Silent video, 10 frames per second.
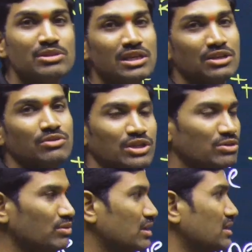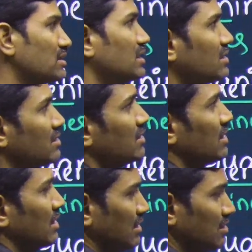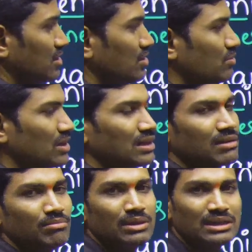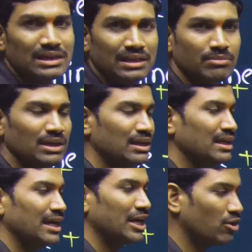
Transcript: that you need to understand. This is what the complete table, and